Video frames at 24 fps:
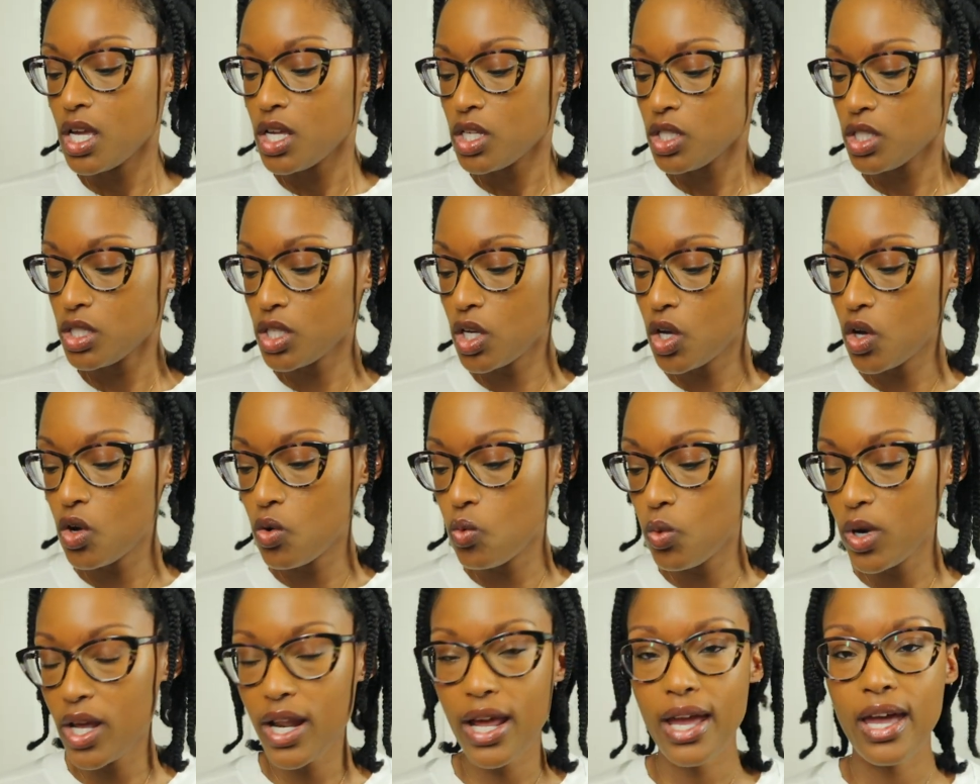So
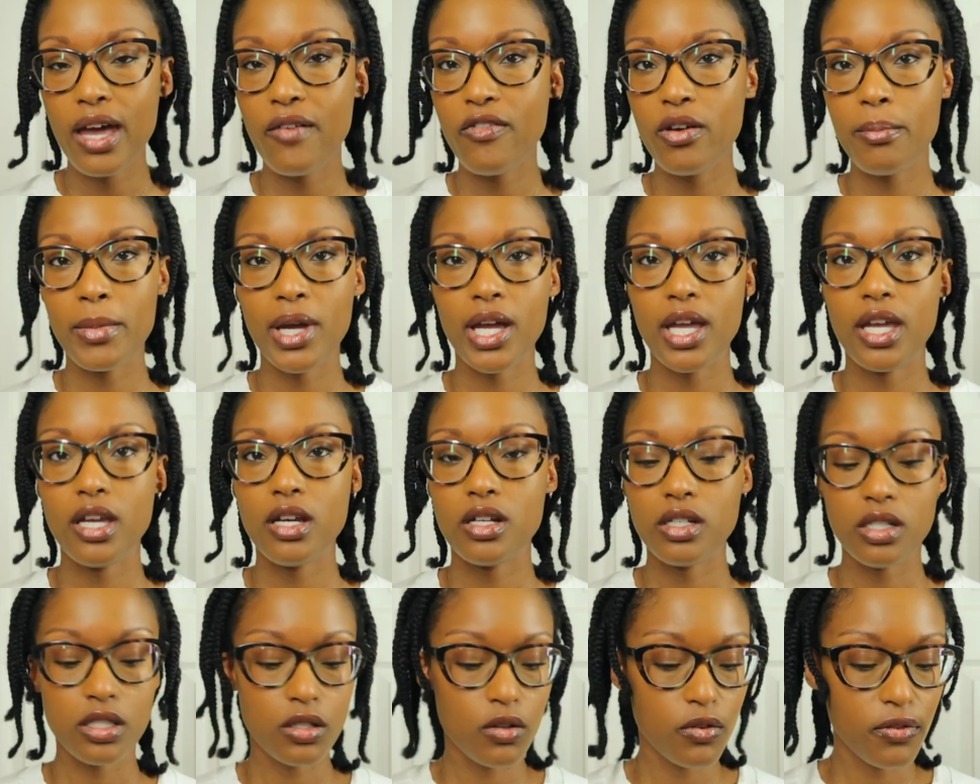what I have in my
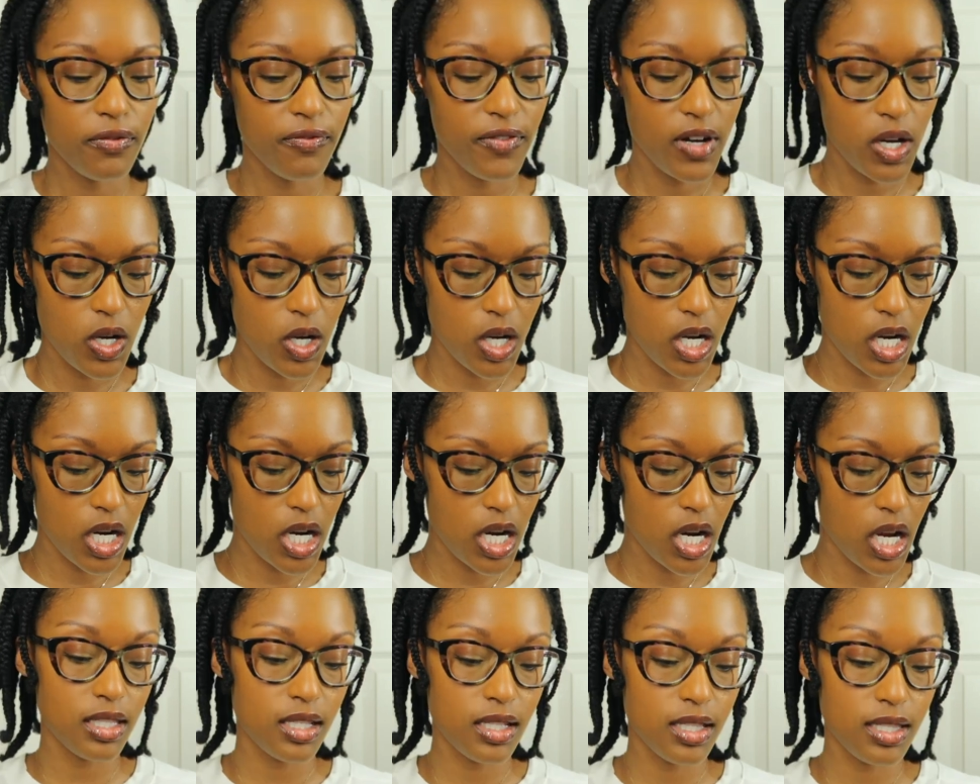hair so
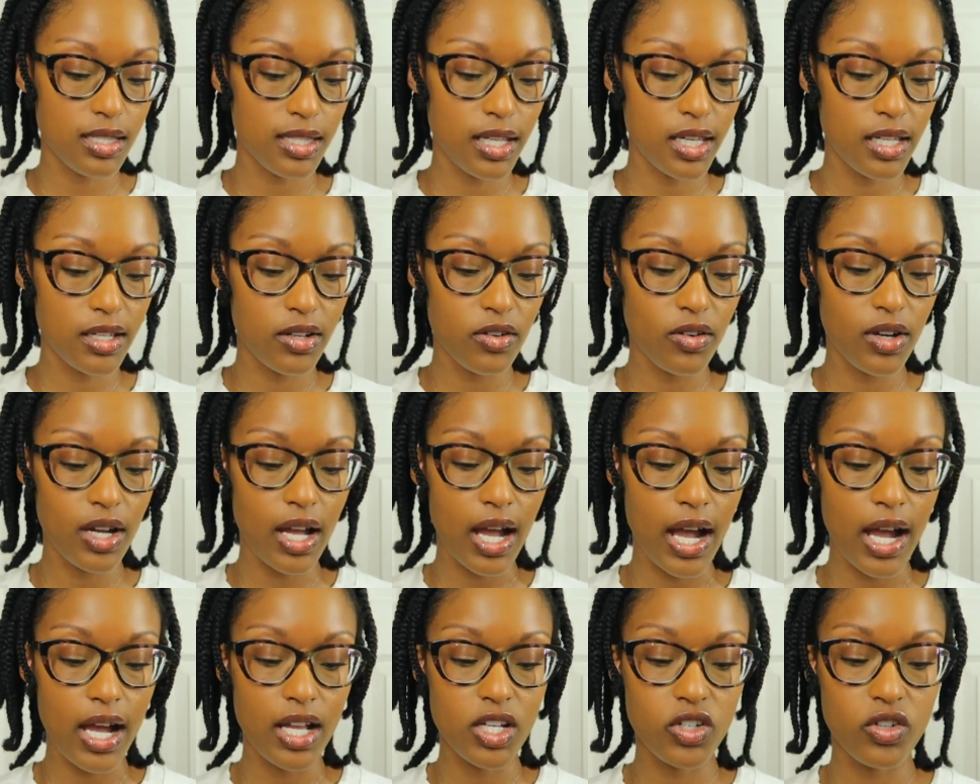far, the Cecred
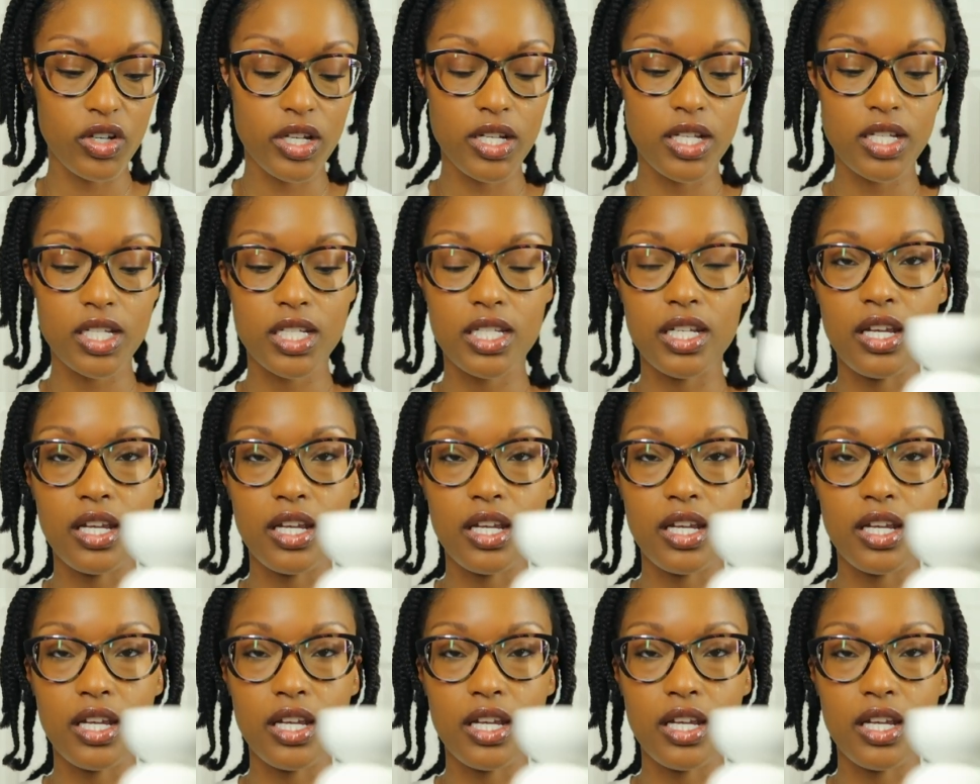Hydrating